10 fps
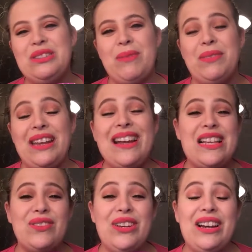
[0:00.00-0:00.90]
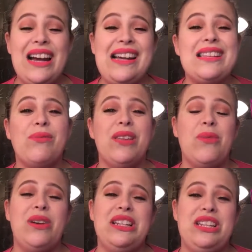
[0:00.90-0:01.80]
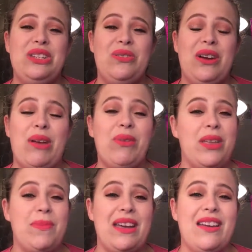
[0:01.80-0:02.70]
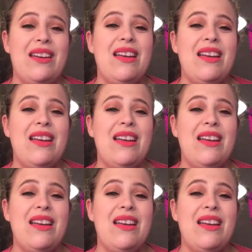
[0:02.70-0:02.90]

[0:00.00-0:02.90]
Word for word: to do something nice for you guys. I really wanted to do a really